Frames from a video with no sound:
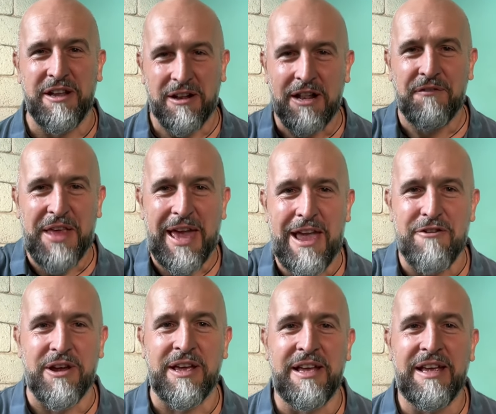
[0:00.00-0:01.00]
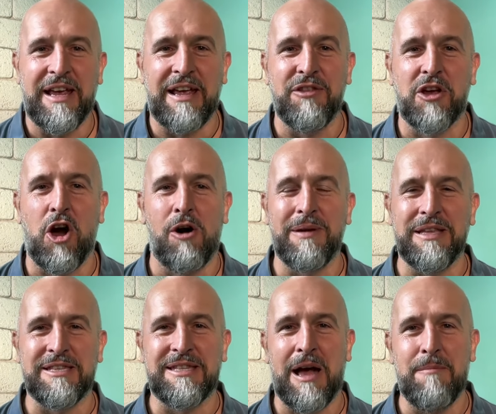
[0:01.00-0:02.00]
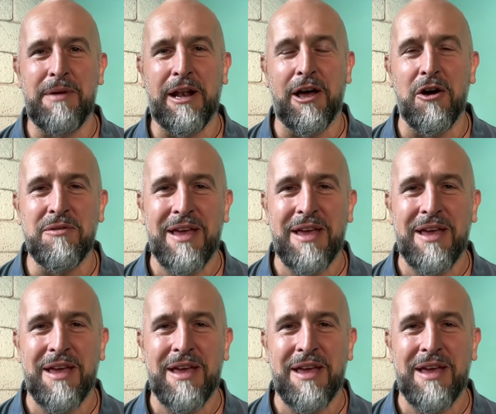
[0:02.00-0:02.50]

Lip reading: I'd love to hear it in the comments down below.